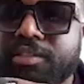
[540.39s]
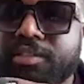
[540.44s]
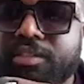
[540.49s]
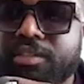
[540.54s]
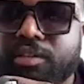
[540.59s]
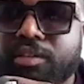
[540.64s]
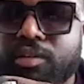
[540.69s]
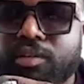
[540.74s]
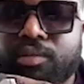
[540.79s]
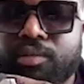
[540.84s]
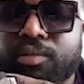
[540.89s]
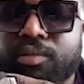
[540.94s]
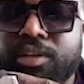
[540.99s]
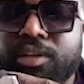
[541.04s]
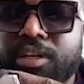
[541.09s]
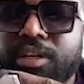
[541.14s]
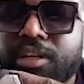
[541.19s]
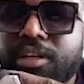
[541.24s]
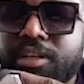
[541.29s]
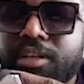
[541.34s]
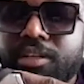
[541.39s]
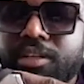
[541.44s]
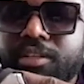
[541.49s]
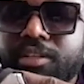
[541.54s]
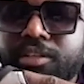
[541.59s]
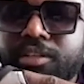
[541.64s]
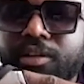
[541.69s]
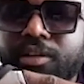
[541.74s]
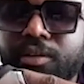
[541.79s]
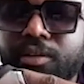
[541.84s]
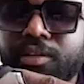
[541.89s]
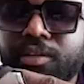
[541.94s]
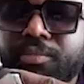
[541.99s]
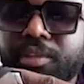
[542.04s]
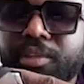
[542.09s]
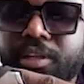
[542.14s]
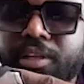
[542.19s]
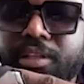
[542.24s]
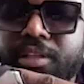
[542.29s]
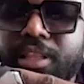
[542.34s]
So,
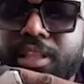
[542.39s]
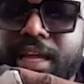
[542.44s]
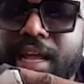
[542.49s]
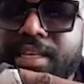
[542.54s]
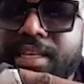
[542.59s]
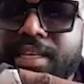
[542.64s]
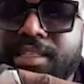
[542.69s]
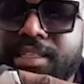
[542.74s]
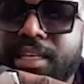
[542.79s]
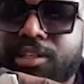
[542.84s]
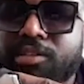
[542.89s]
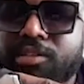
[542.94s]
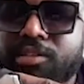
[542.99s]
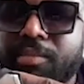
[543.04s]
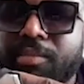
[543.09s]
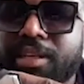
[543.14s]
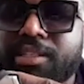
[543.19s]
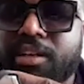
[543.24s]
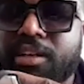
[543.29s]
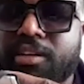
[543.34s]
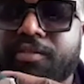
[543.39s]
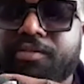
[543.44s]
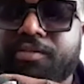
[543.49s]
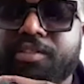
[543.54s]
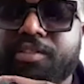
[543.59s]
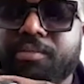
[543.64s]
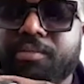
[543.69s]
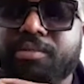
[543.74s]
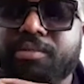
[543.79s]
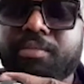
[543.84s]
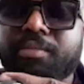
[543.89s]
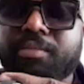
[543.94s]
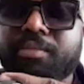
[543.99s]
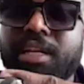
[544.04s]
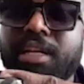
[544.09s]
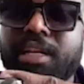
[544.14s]
like I say to myself sometimes that